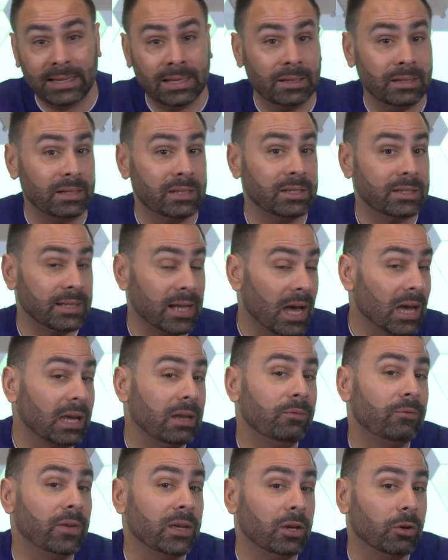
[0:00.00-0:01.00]
in the stock
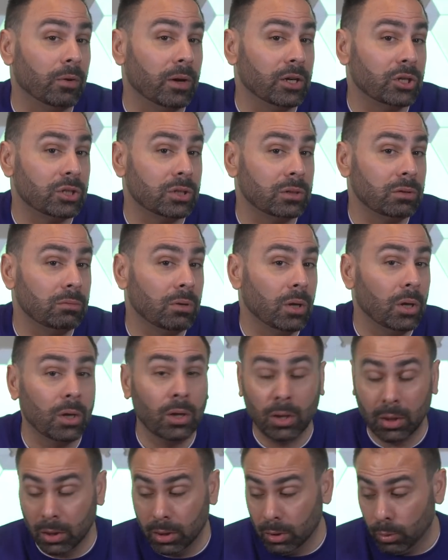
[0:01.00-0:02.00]
configuration
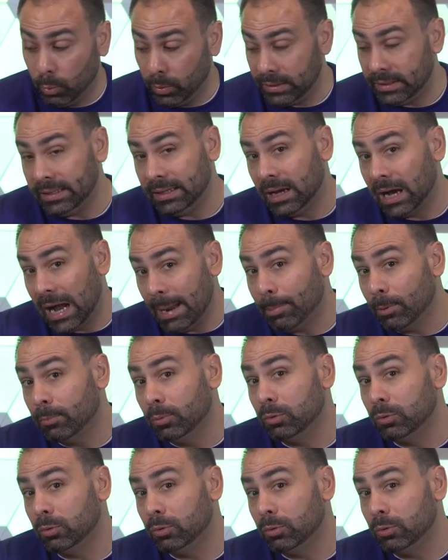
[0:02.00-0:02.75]
with the Hyper